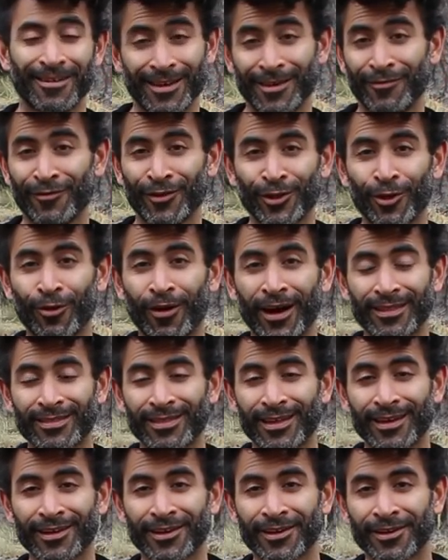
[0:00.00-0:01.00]
Even though I
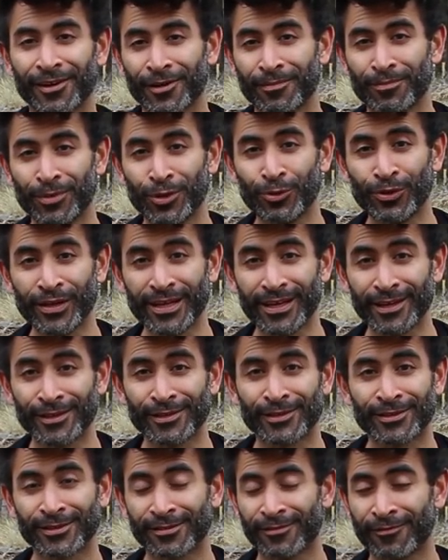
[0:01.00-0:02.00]
think her beauty
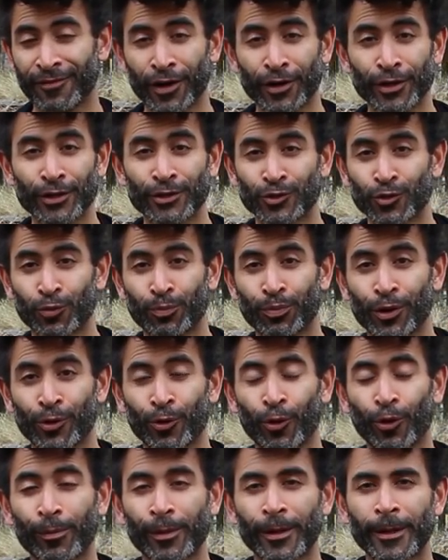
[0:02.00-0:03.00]
is very
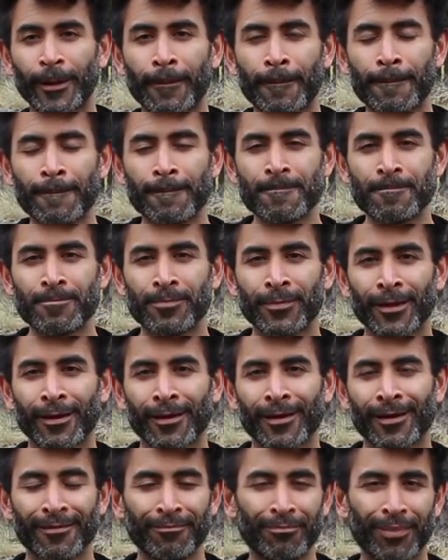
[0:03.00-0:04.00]
supranormal.
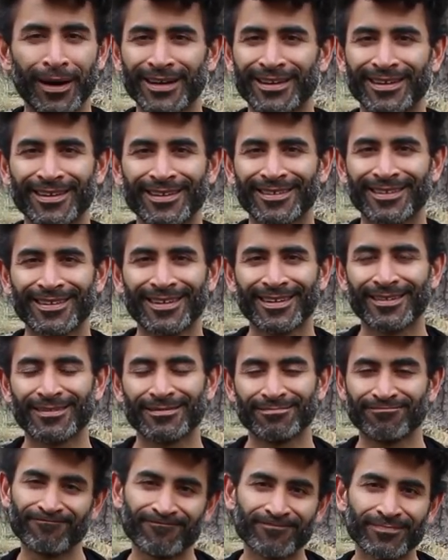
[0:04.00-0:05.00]
But
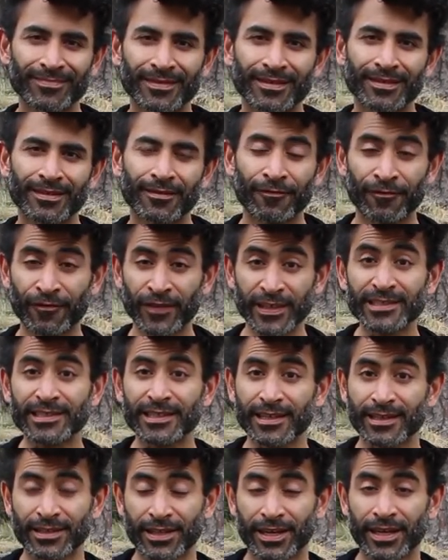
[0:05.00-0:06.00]

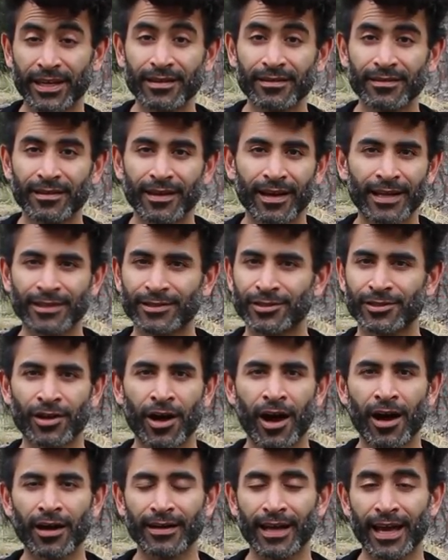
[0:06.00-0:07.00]
physically, it's
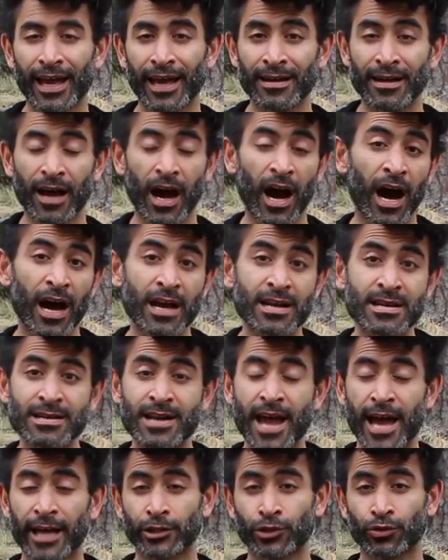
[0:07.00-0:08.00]
not an
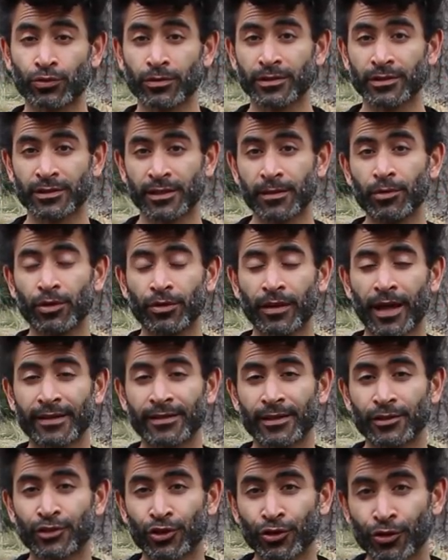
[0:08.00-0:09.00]
unnatural
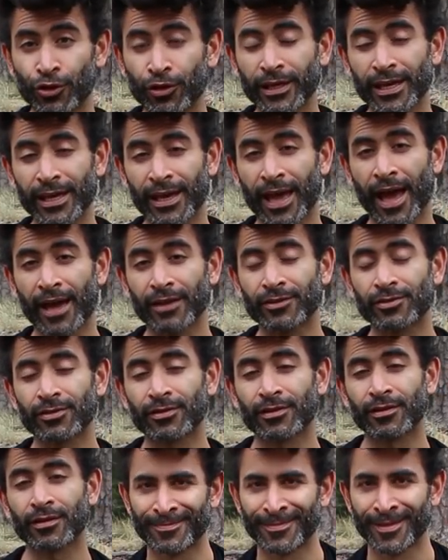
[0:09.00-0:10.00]
stimuli that you're looking at.
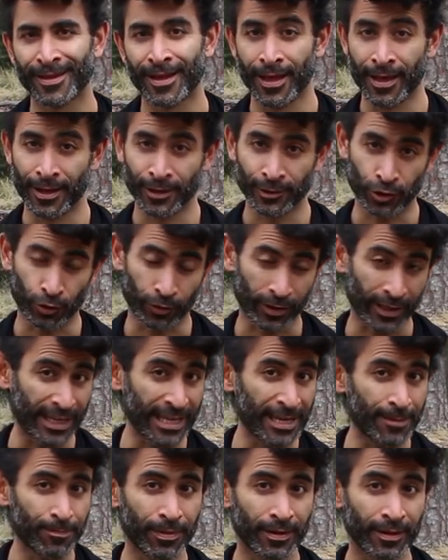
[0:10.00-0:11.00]
So
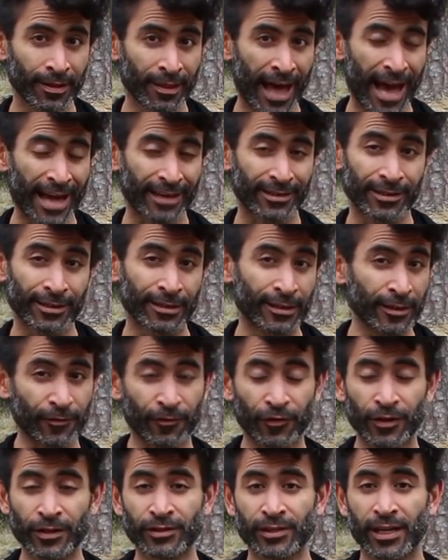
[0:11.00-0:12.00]
keep that
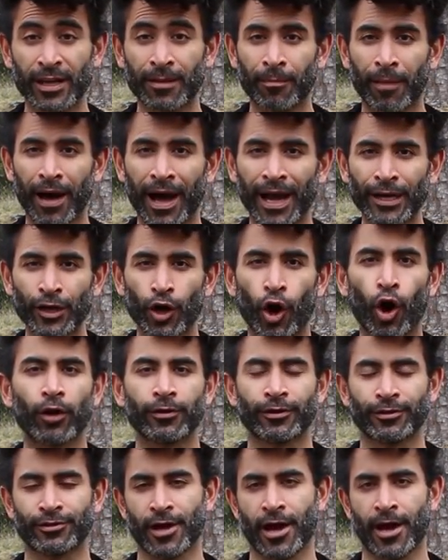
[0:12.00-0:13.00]
difference in mind all
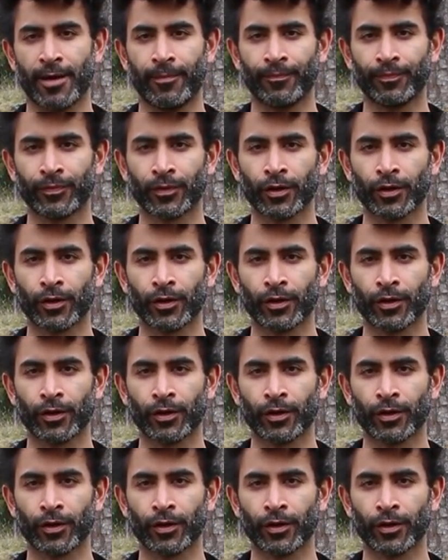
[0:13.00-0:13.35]
the time